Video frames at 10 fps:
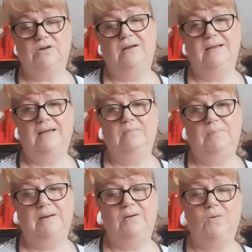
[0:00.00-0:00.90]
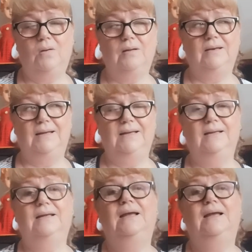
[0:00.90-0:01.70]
to try and get better quality.